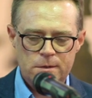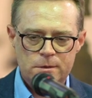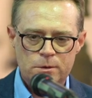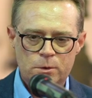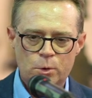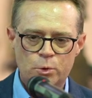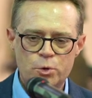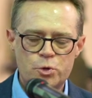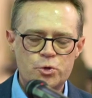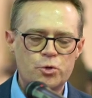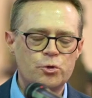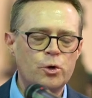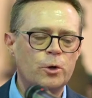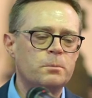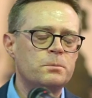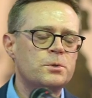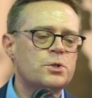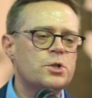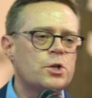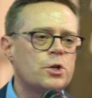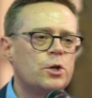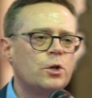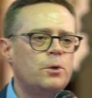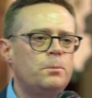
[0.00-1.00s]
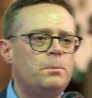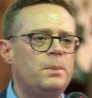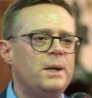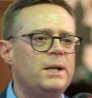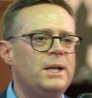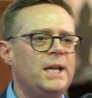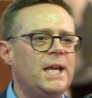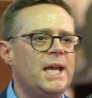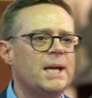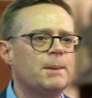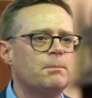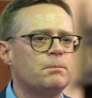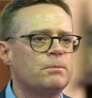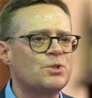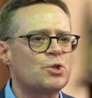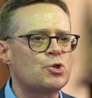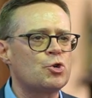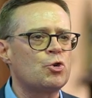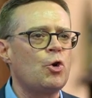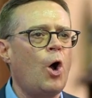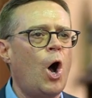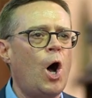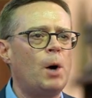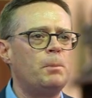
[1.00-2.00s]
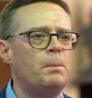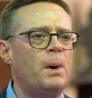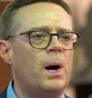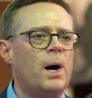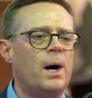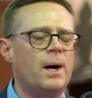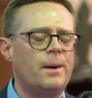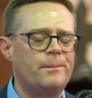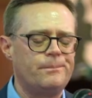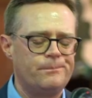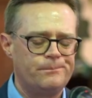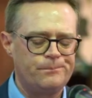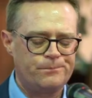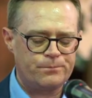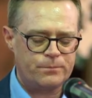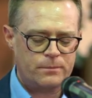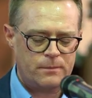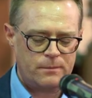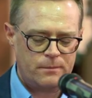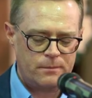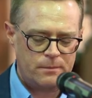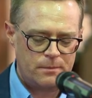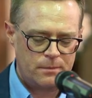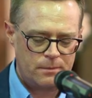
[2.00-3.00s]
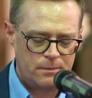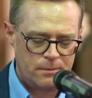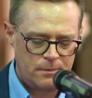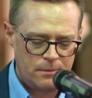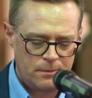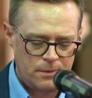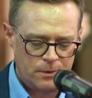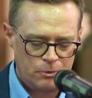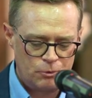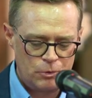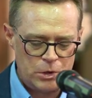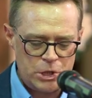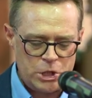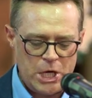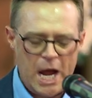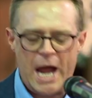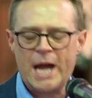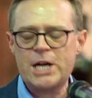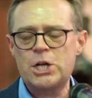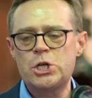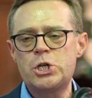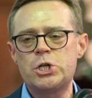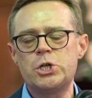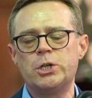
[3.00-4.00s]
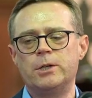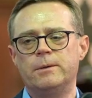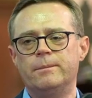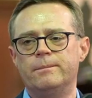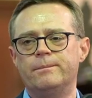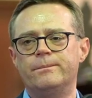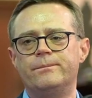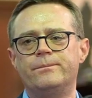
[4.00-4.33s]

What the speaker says: Those rooms could be named trauma, rejection,